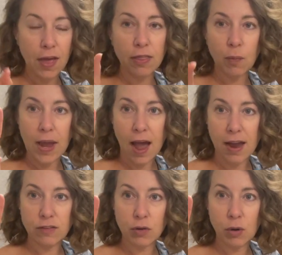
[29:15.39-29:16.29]
The way
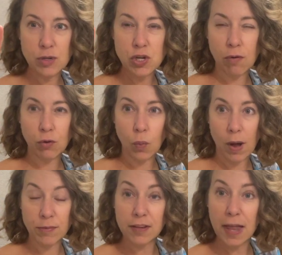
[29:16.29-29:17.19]
I do it, which
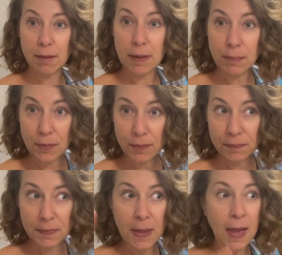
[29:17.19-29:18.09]
overwhelms a lot of people,
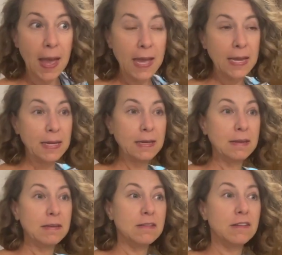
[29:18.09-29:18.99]

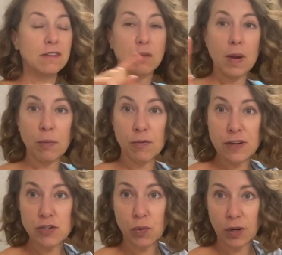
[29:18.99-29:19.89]
and is the way
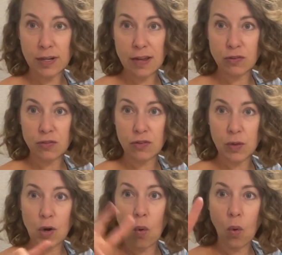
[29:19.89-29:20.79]
professional organizers do
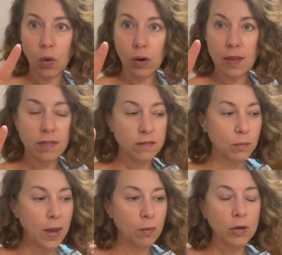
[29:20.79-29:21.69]
it, or this
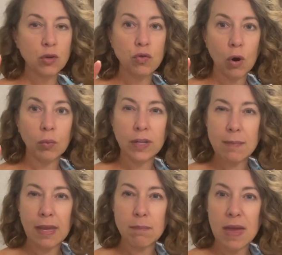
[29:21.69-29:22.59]
way where you don't really
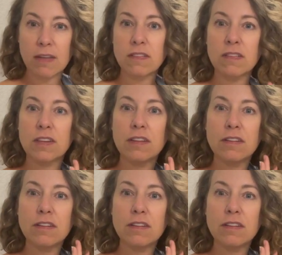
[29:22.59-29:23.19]
make a mess.